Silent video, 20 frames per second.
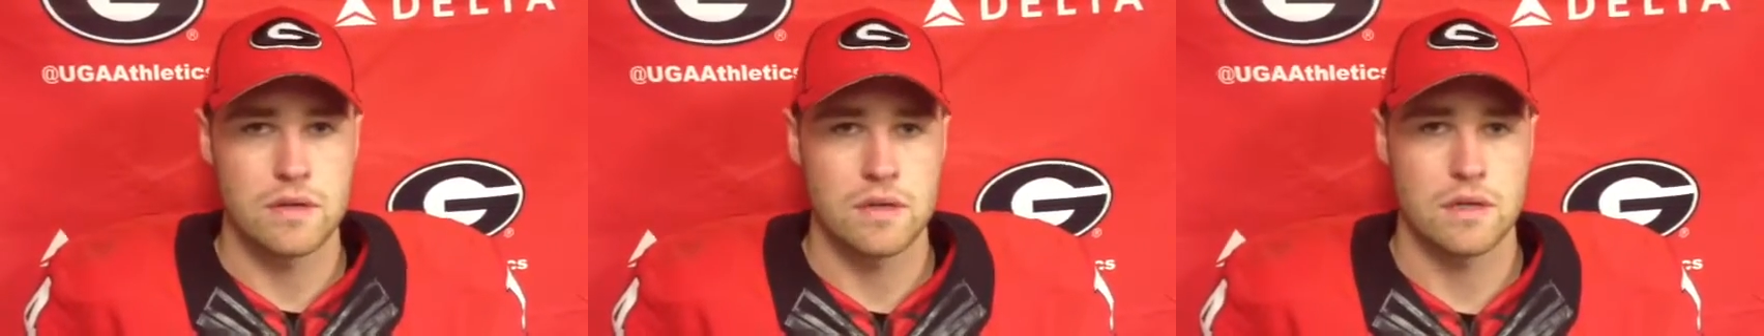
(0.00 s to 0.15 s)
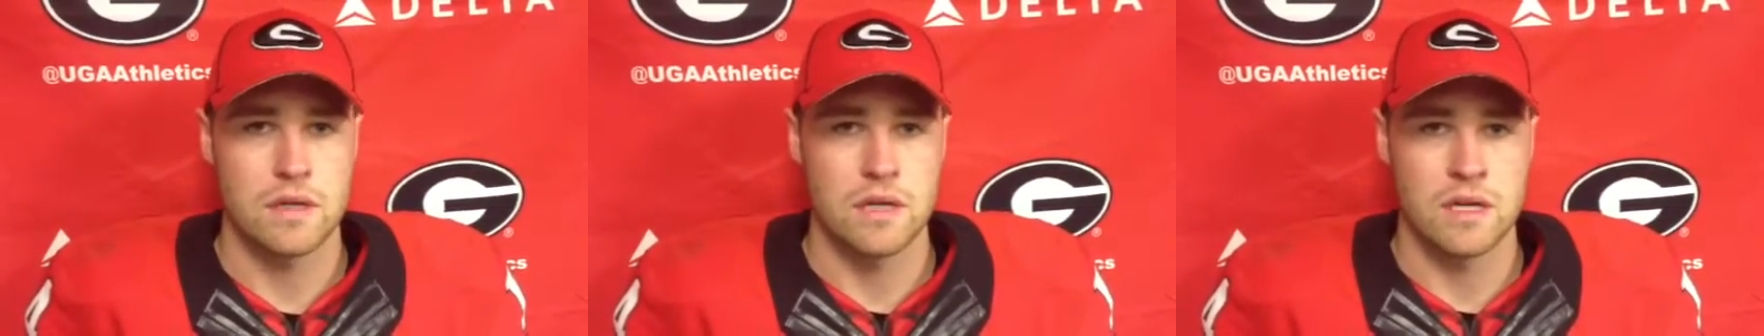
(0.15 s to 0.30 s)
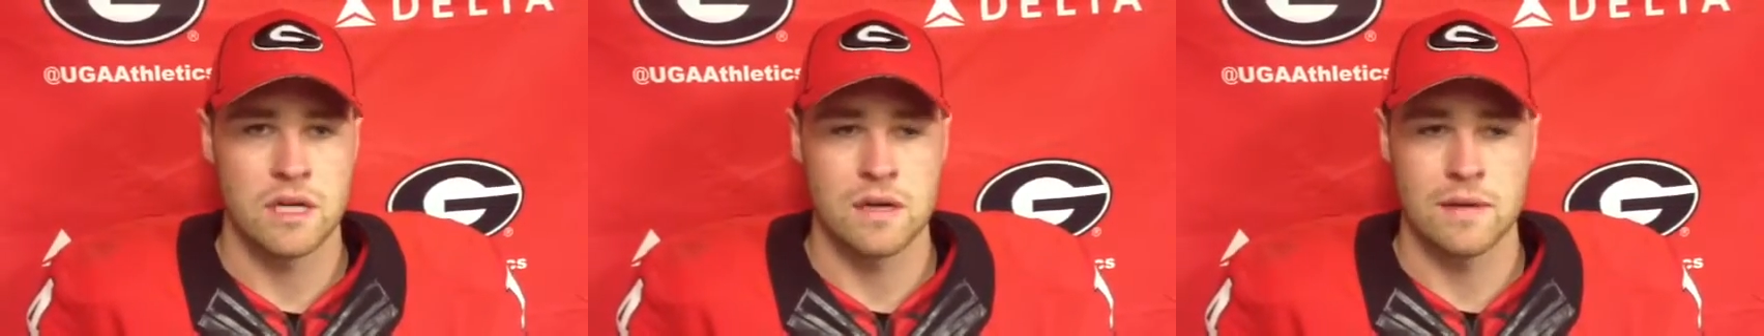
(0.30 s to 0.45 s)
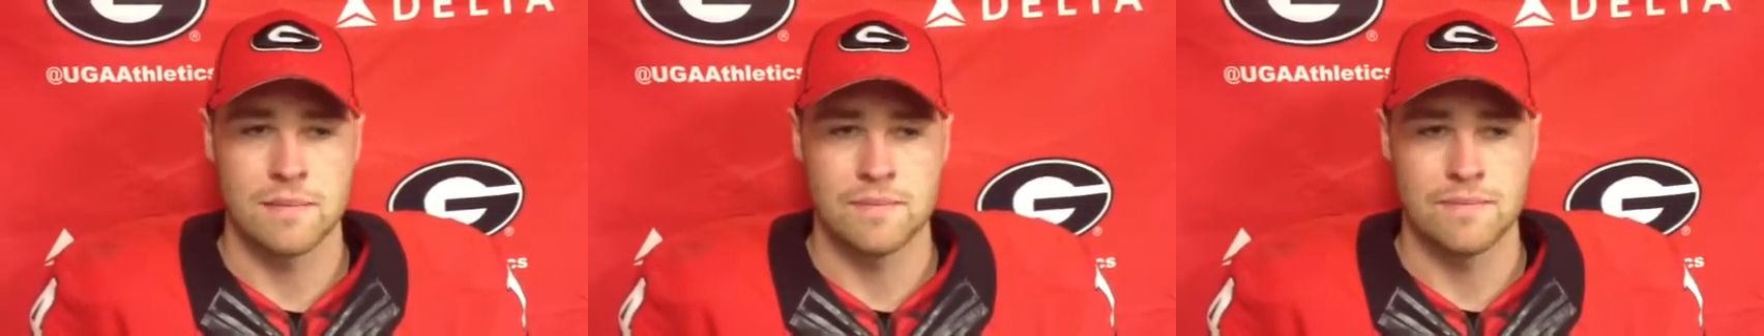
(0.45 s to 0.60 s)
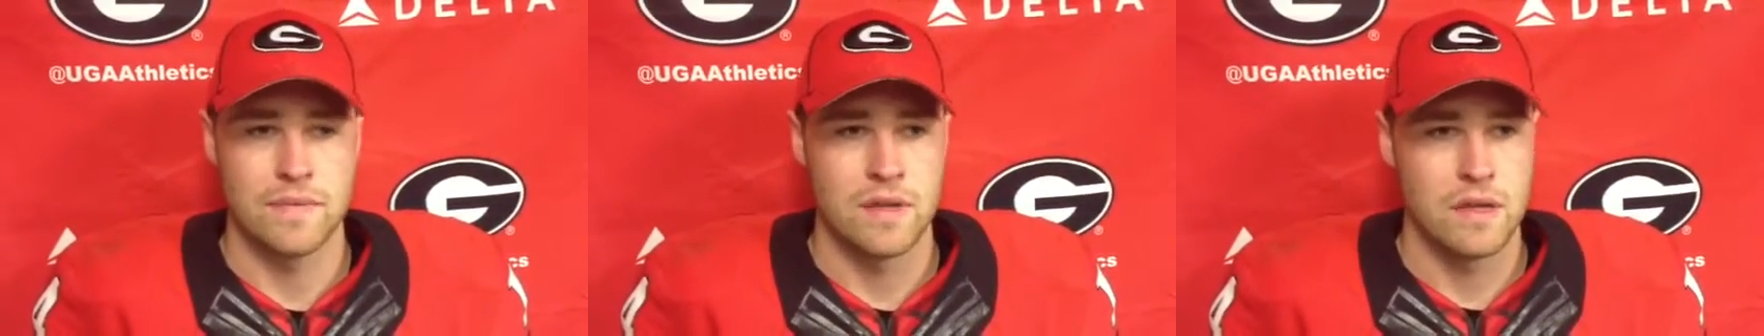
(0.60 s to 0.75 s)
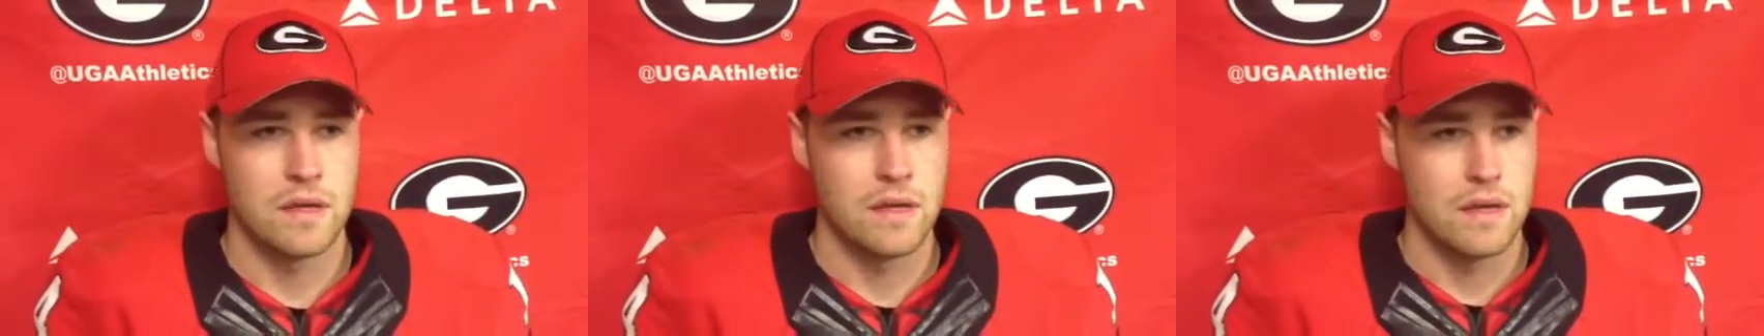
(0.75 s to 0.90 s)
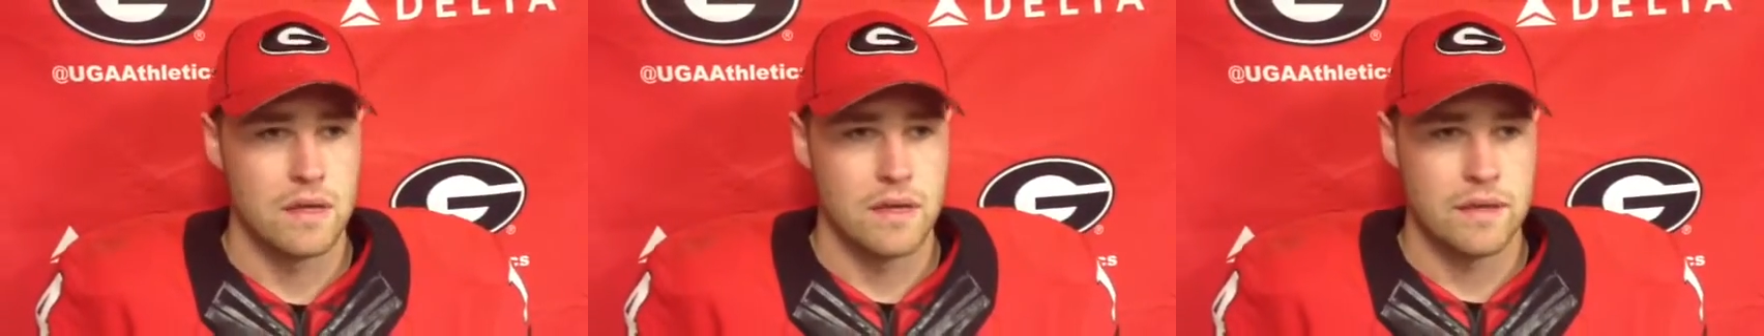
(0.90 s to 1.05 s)

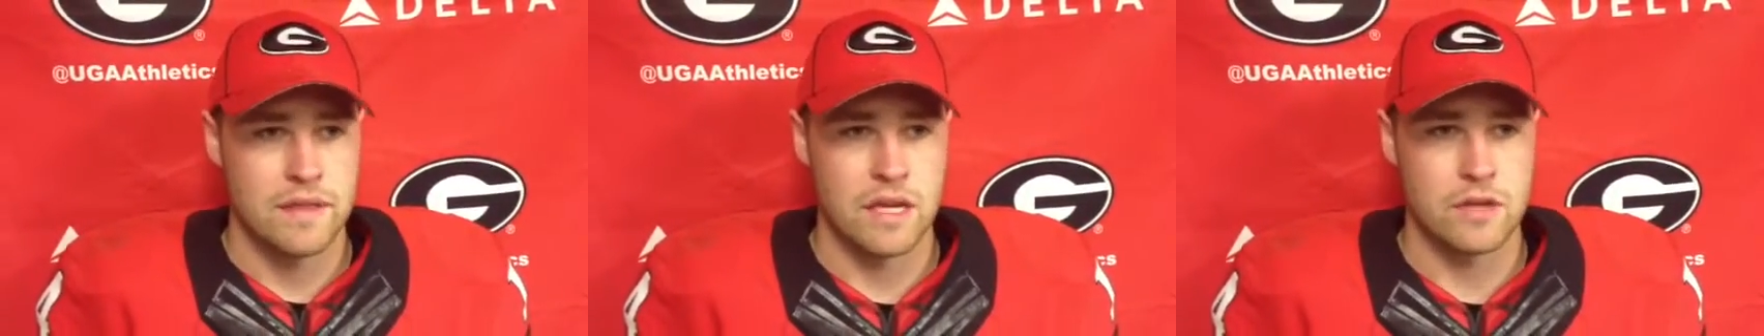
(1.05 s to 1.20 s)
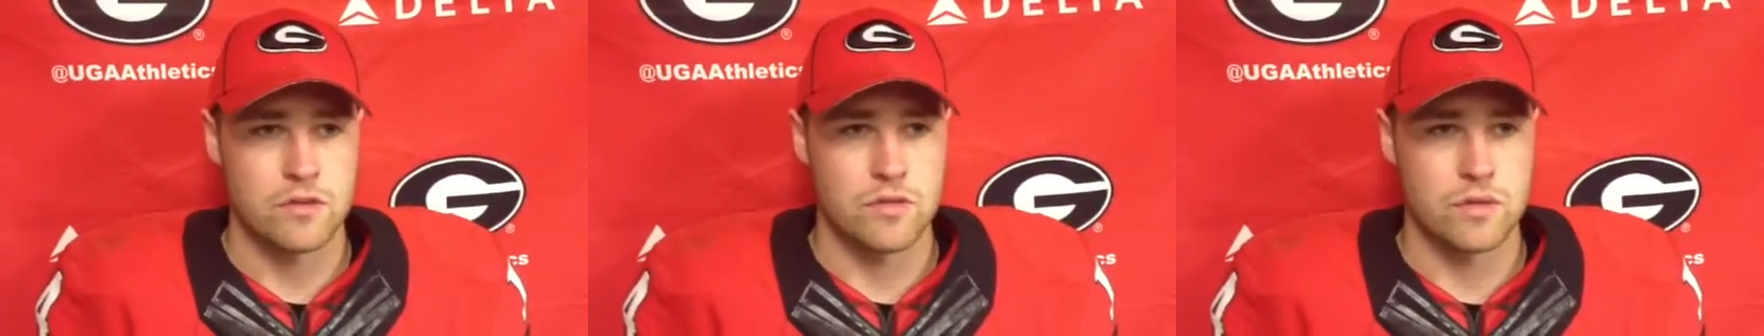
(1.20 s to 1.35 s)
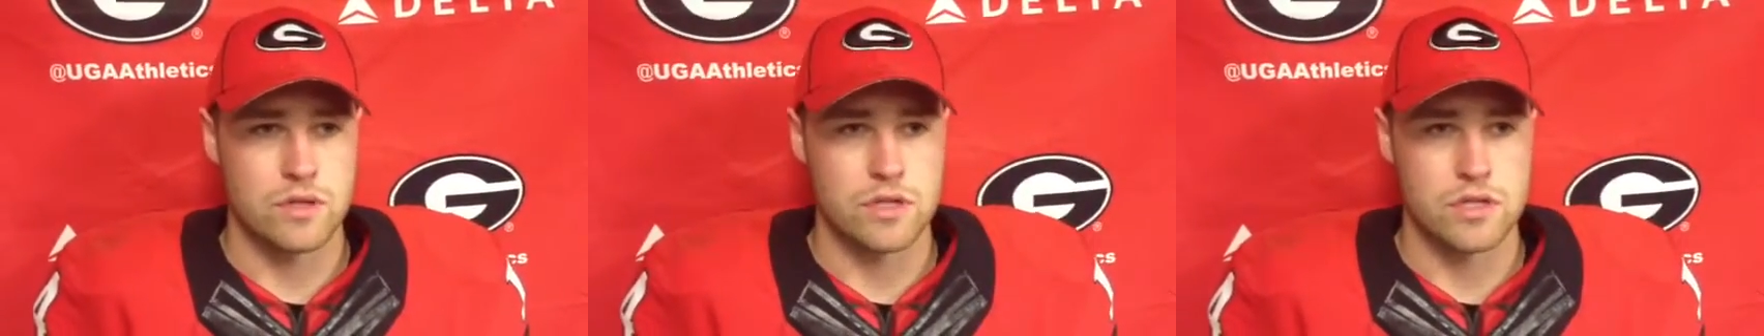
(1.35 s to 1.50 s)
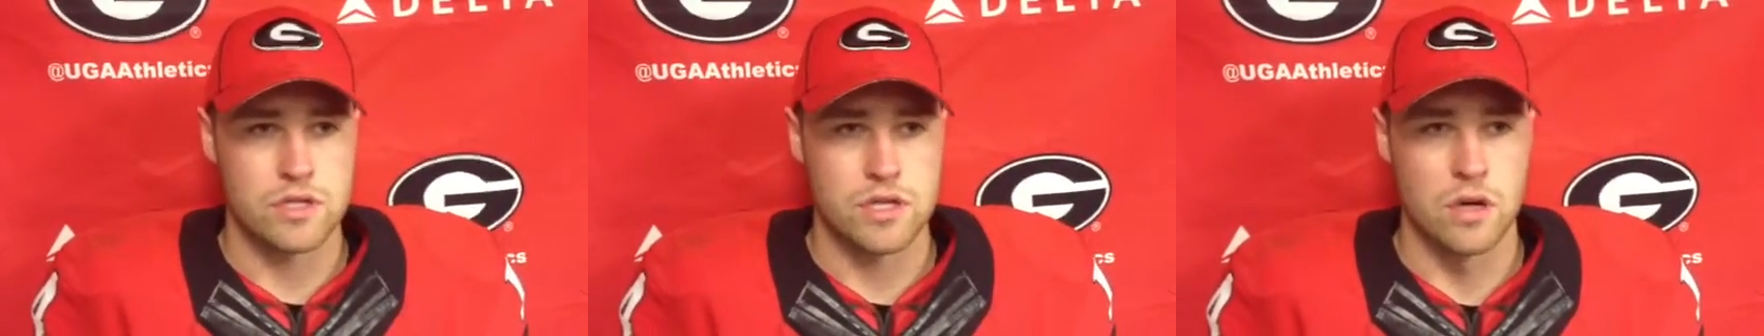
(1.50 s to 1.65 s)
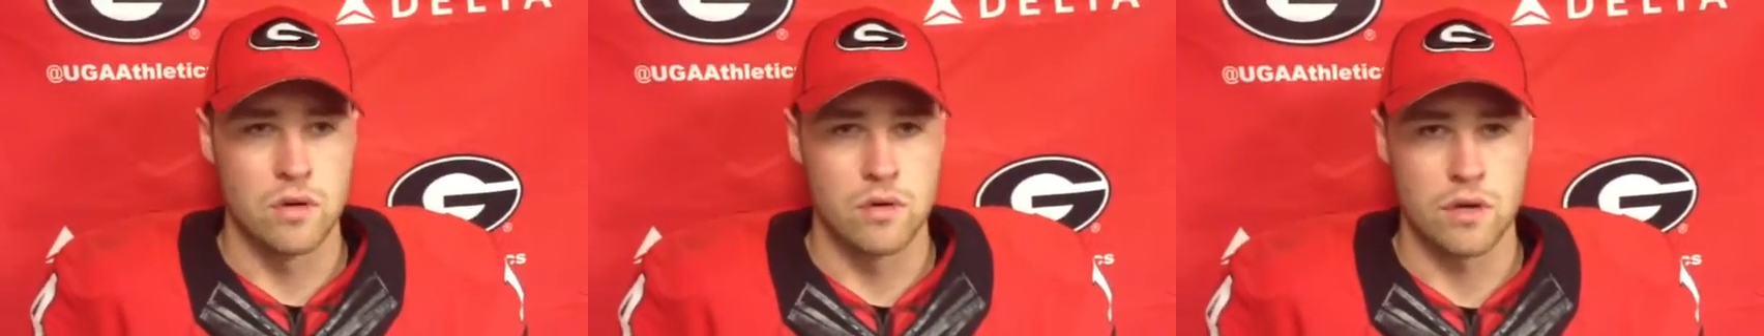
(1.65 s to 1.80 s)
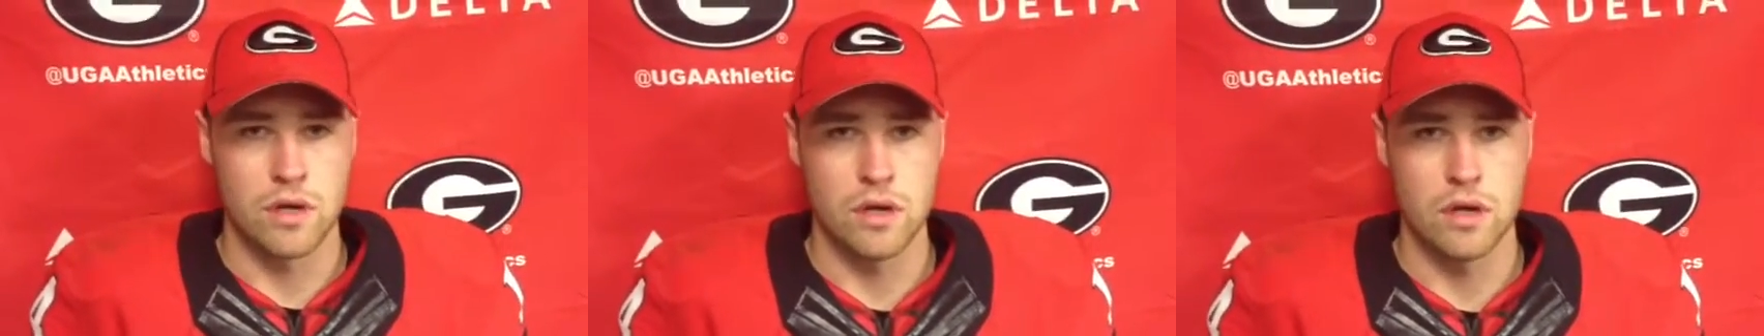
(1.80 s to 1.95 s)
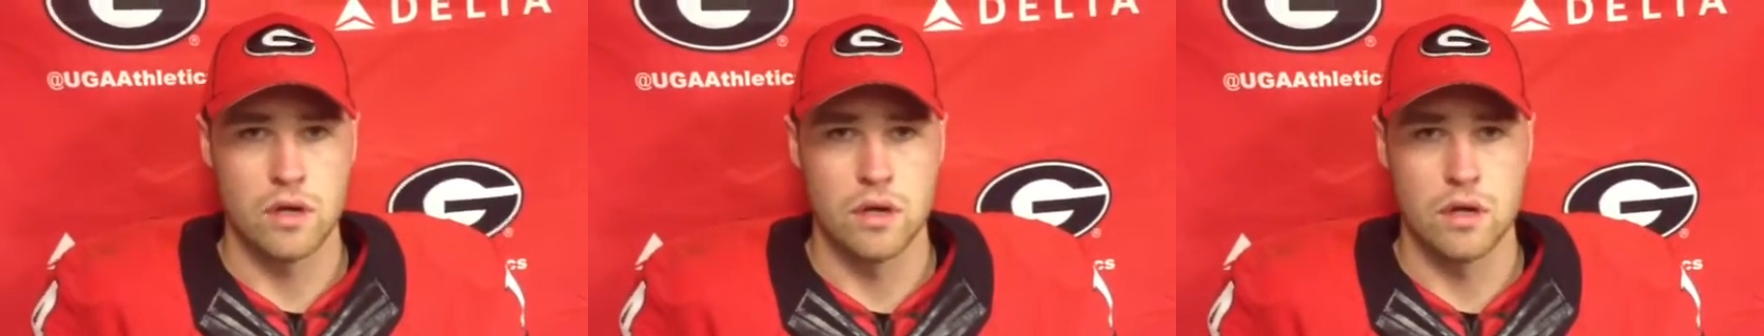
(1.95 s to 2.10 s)
Uh, things were just
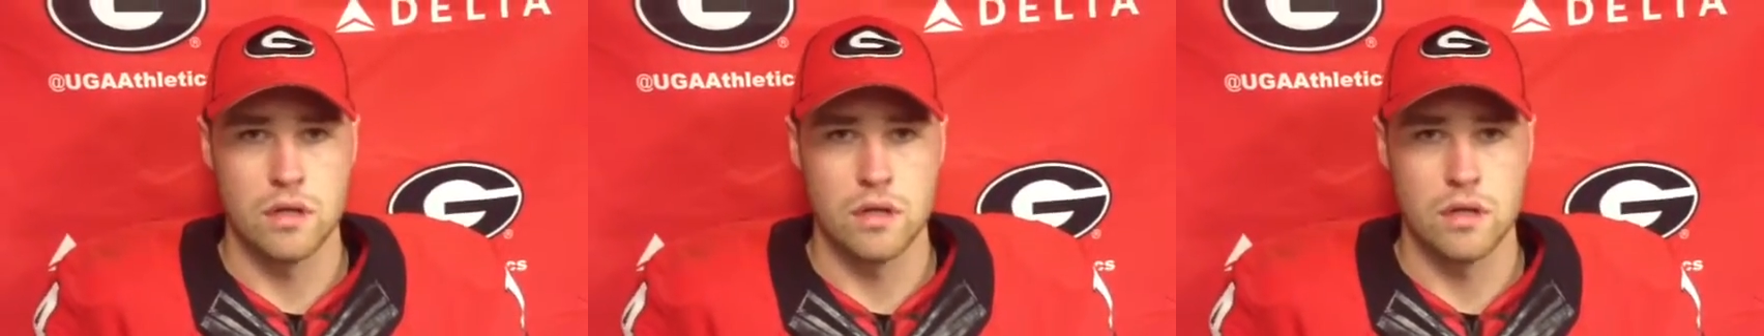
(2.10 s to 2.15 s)
going good.